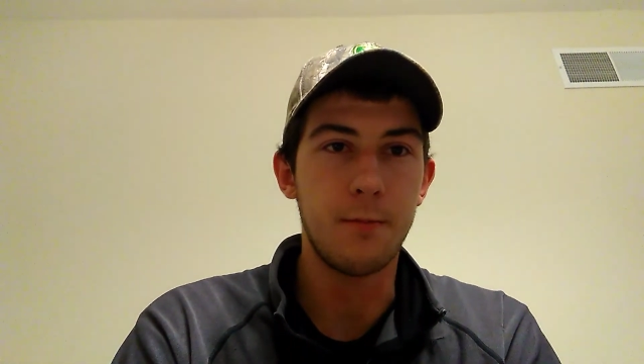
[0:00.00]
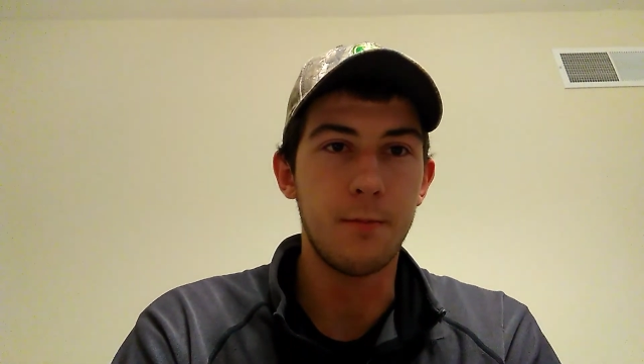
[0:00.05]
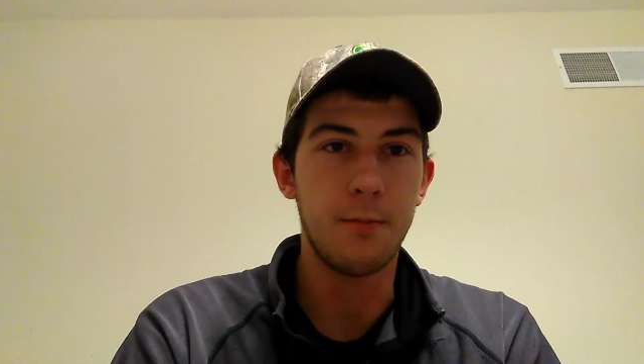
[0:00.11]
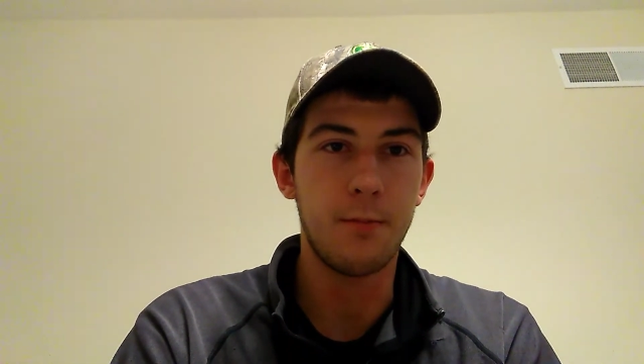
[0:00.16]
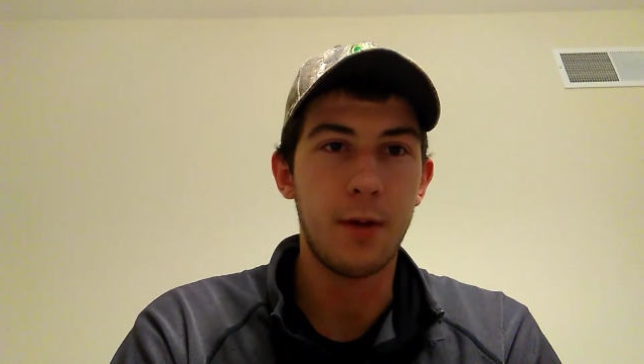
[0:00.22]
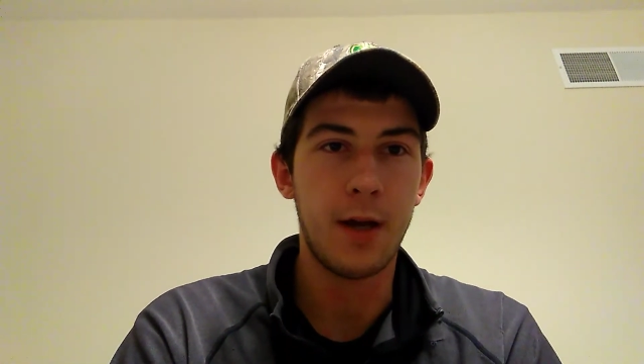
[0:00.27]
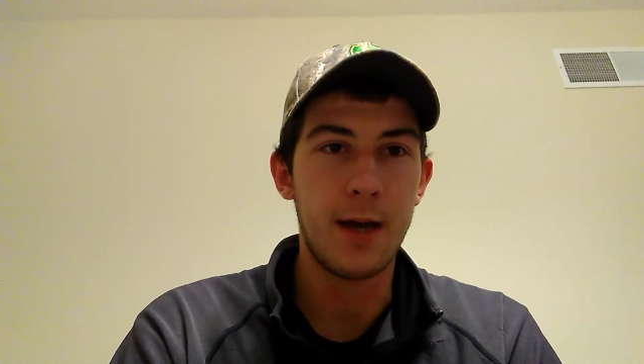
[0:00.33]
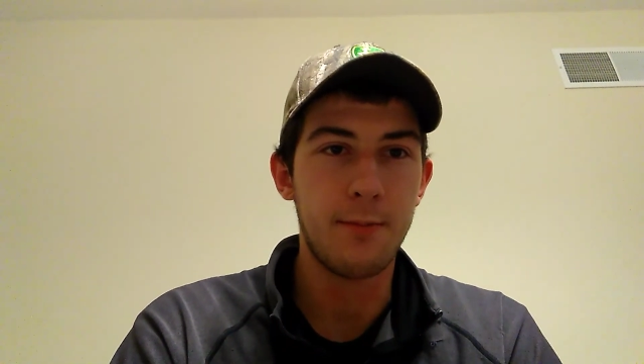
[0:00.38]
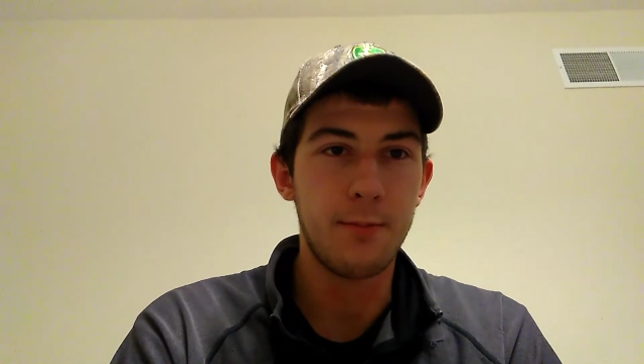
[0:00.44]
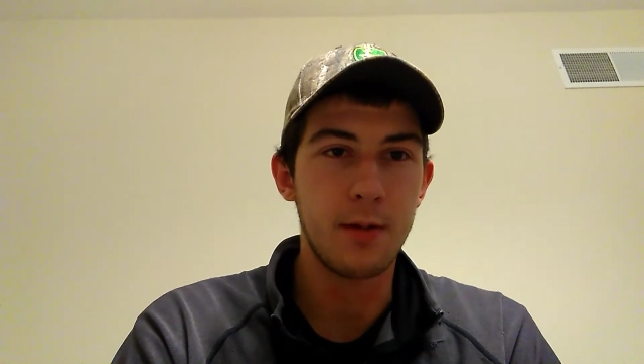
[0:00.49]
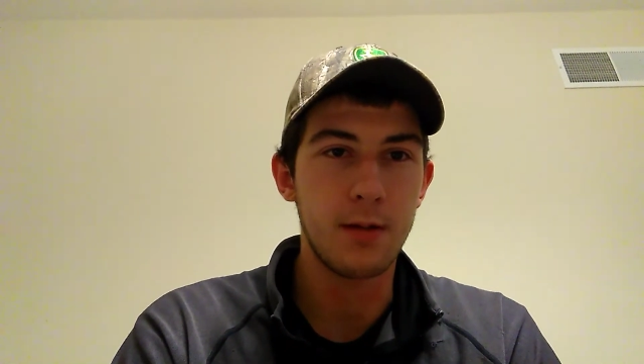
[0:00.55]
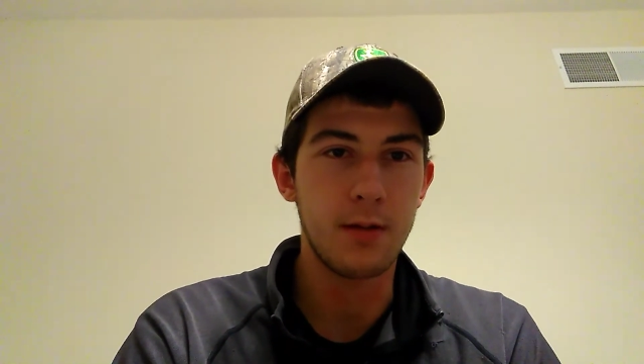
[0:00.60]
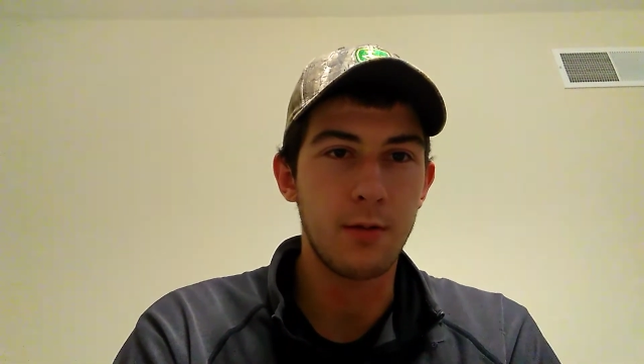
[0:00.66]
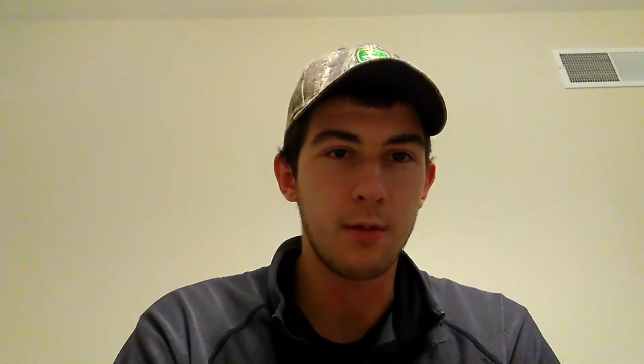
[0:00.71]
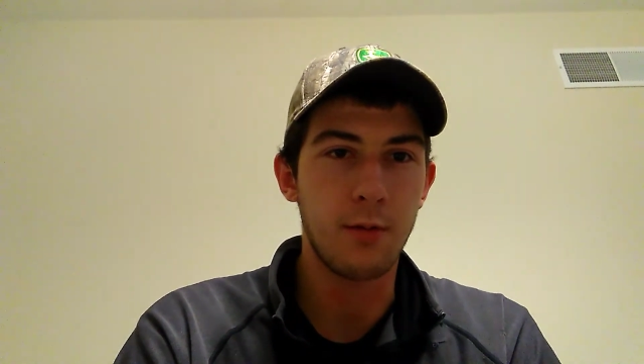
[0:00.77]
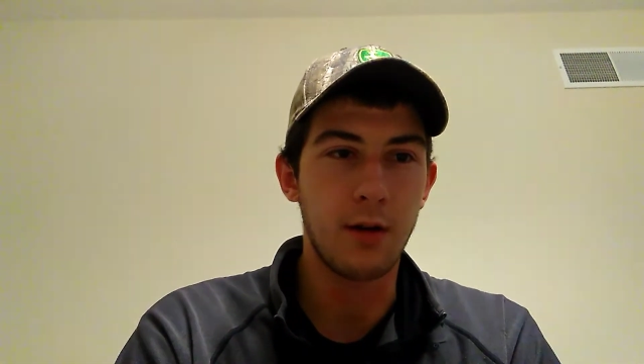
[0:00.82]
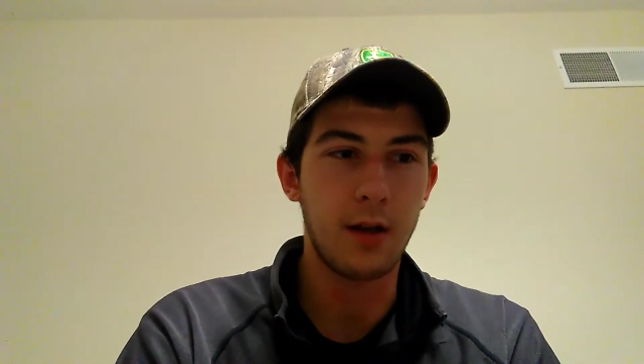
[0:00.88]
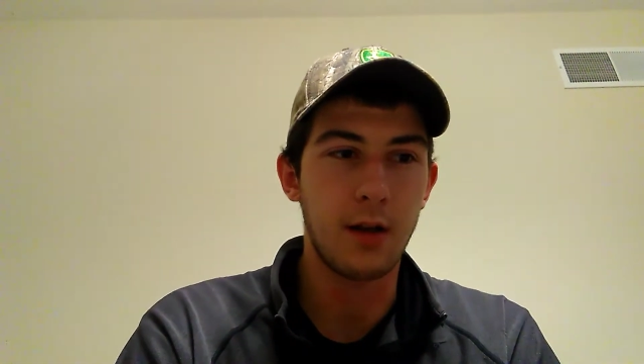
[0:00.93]
Pap has
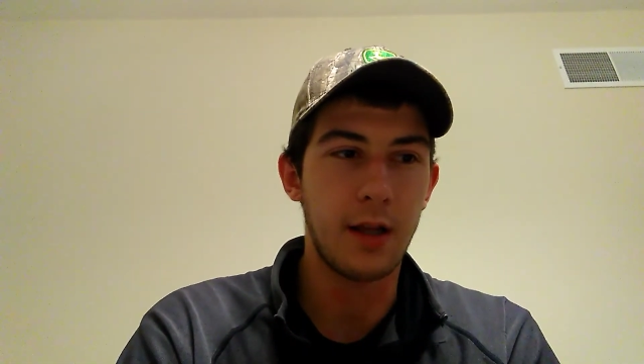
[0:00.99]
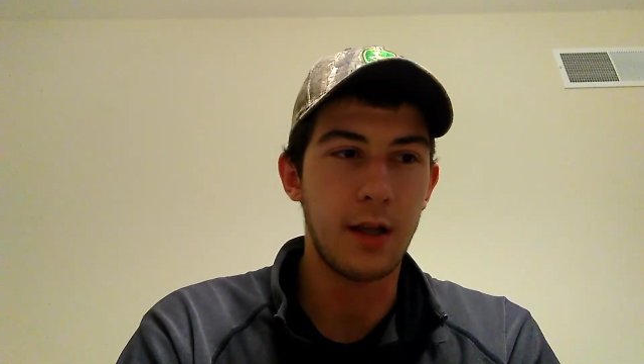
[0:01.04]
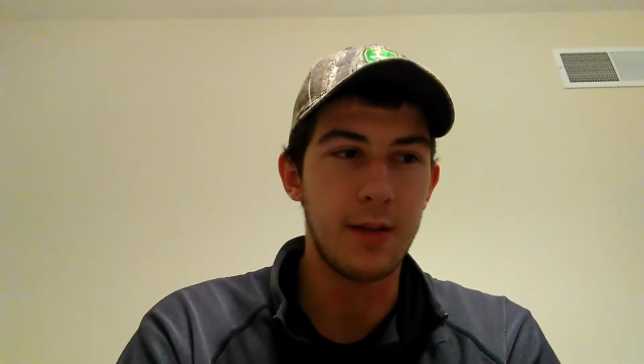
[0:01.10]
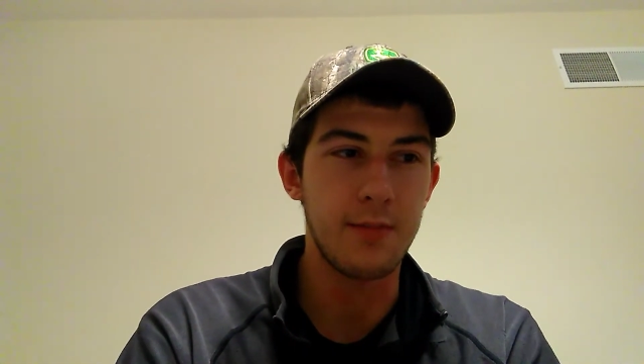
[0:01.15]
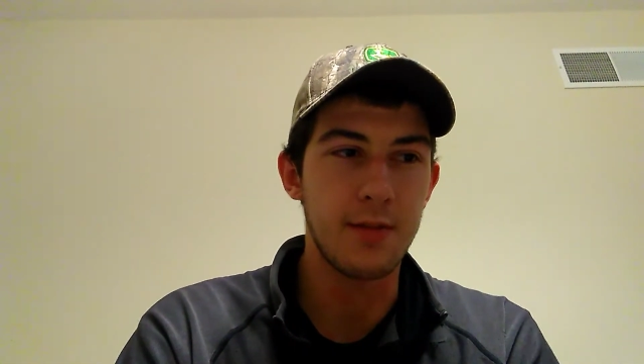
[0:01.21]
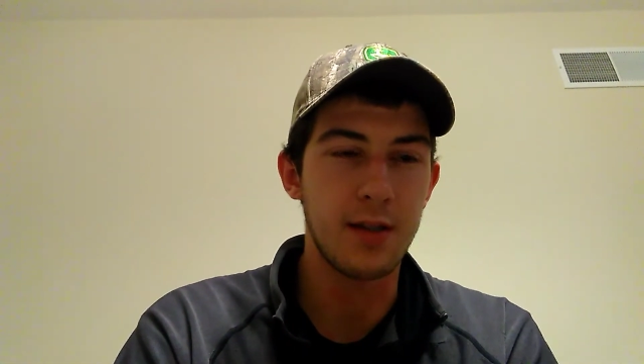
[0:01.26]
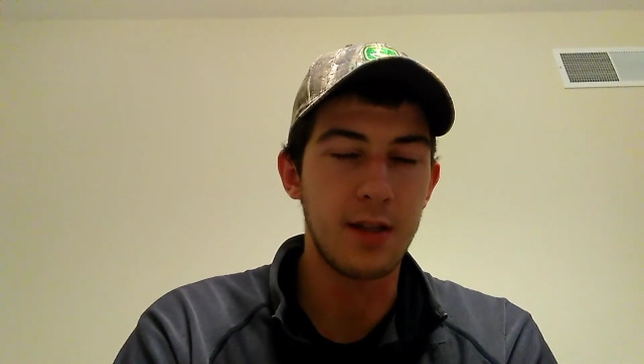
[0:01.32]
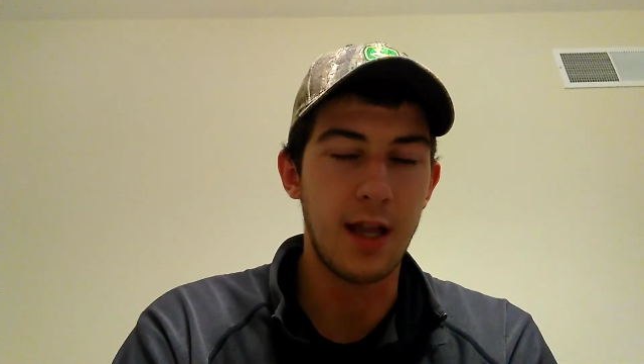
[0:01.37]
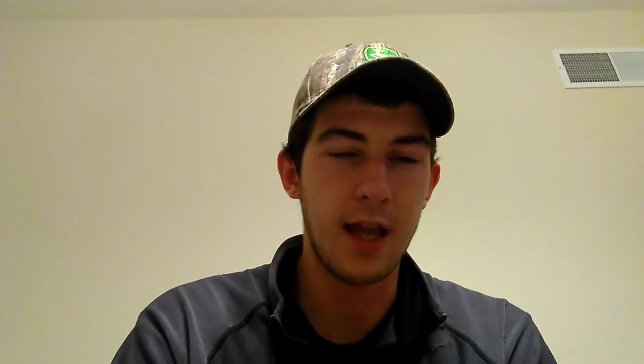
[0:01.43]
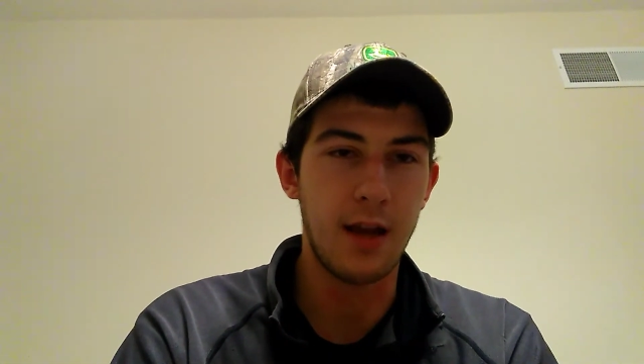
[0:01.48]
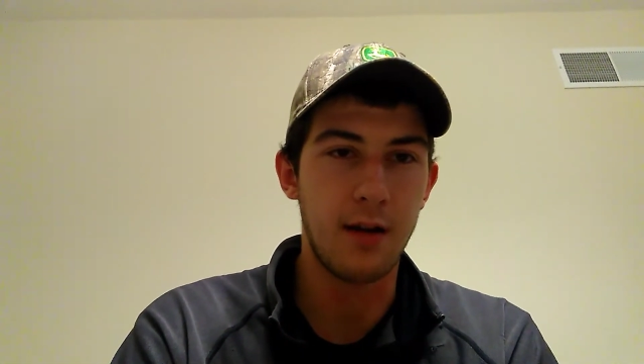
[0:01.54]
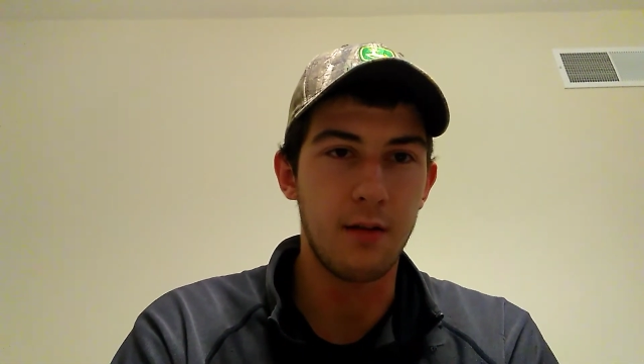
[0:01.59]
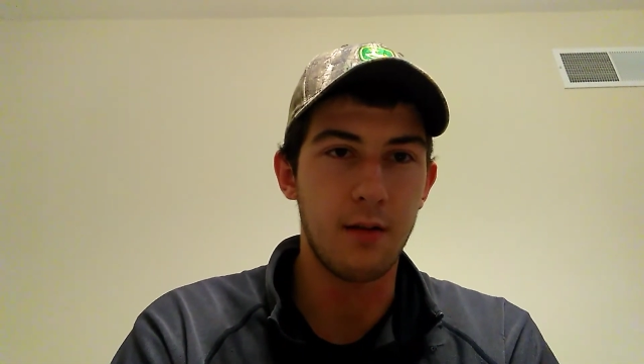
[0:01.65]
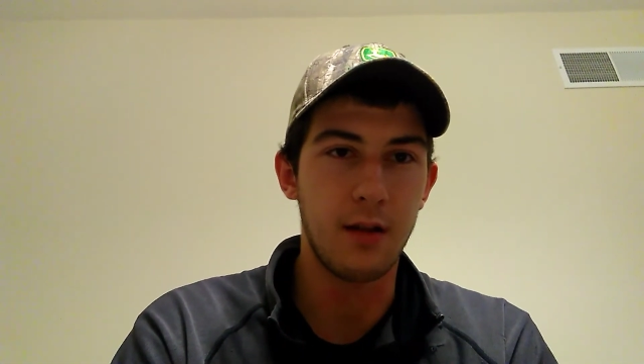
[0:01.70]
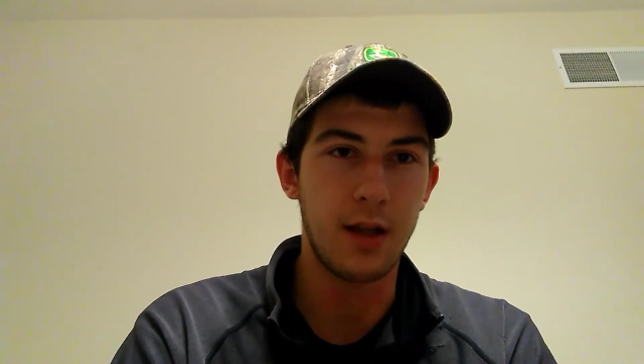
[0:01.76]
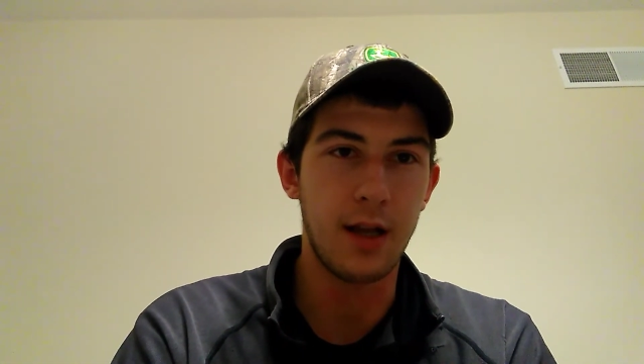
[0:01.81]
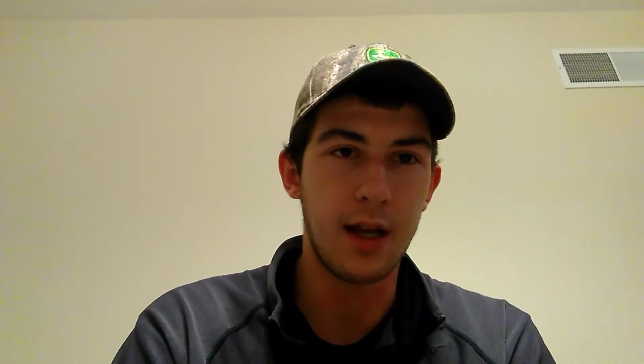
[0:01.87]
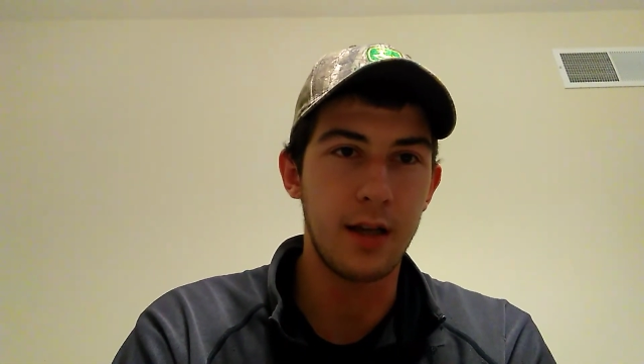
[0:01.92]
sort of claimed stake
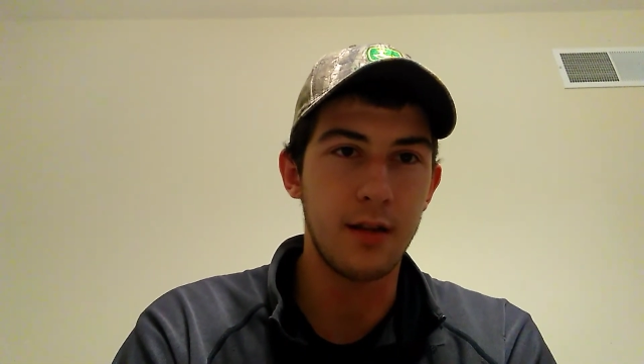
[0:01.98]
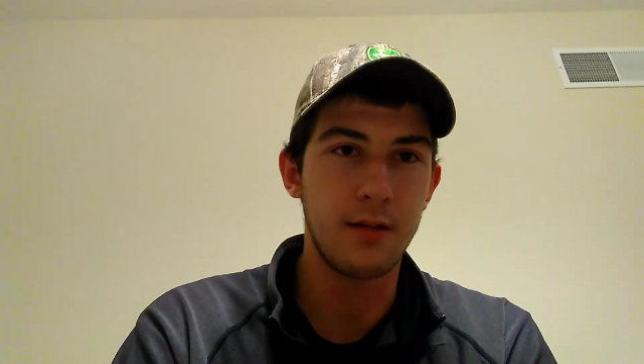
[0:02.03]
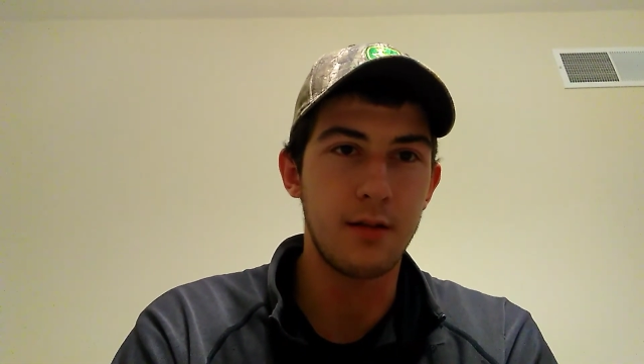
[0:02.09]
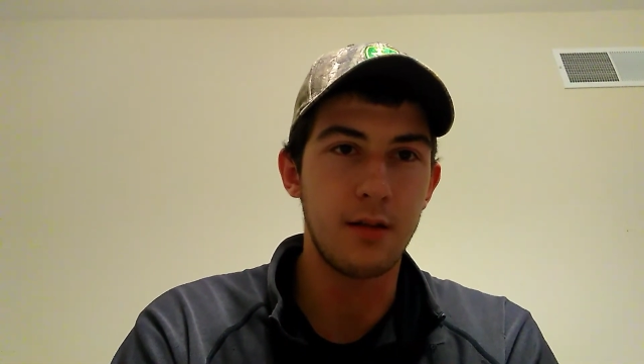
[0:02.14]
on that,